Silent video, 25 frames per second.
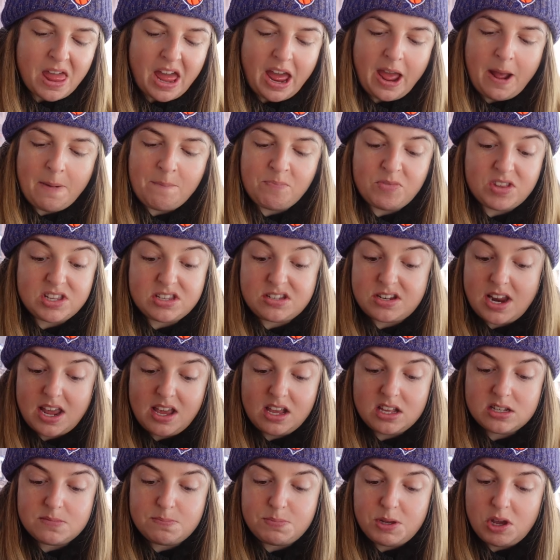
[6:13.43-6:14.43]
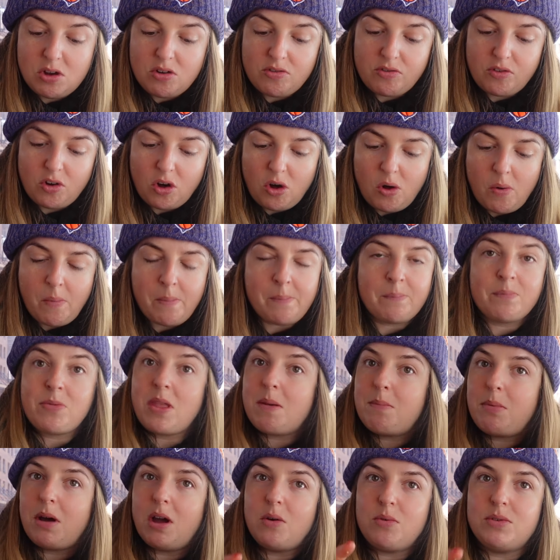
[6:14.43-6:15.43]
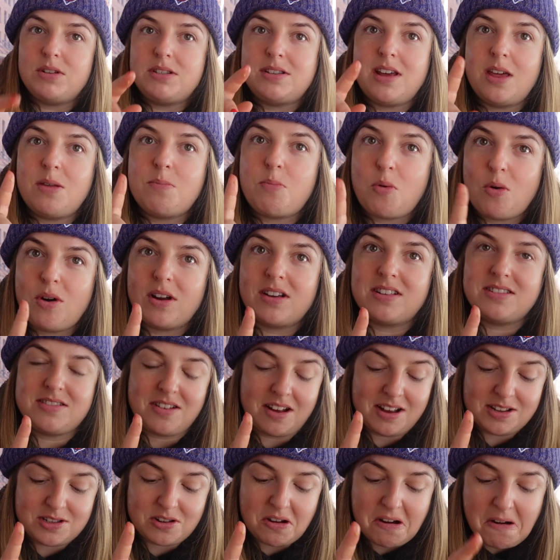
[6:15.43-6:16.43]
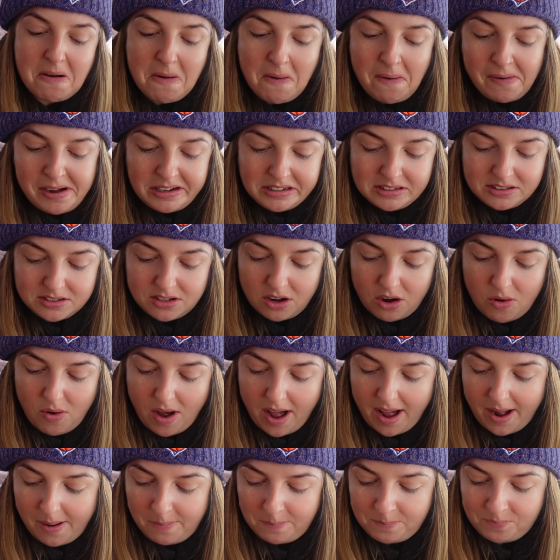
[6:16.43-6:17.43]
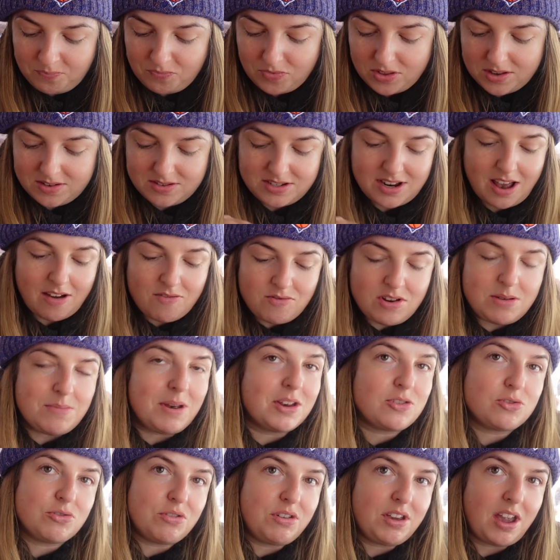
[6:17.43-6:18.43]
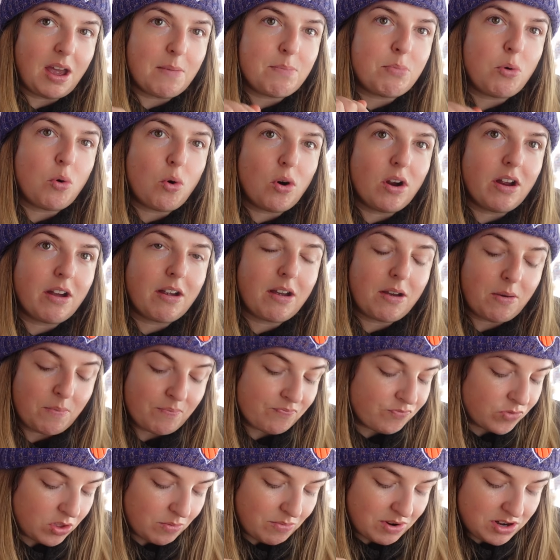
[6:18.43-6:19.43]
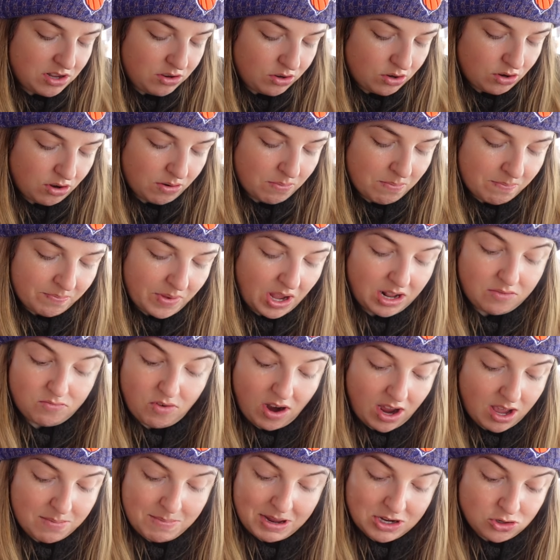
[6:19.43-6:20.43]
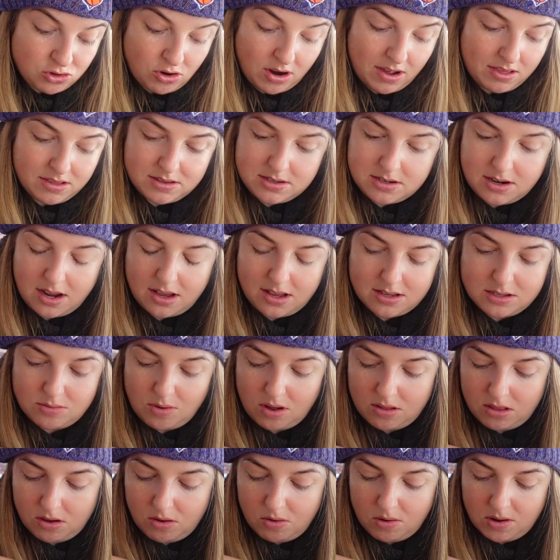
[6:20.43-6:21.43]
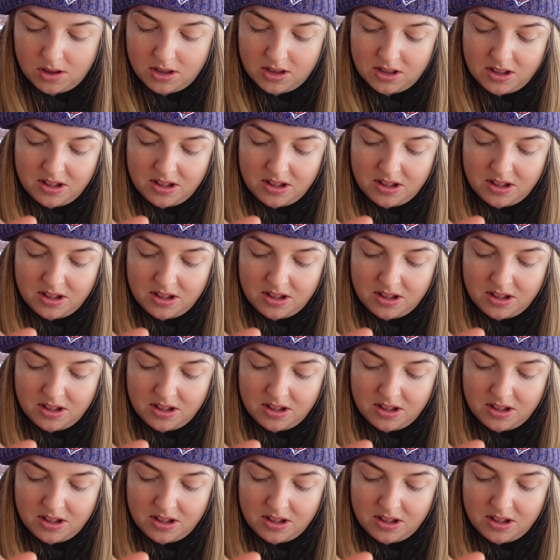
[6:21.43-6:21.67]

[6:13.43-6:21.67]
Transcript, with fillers: Um, the steak is beautiful, but I would say the pork is nicer. So um, definitely make sure you get pork when you come. I'd recommend trying the steak as well though.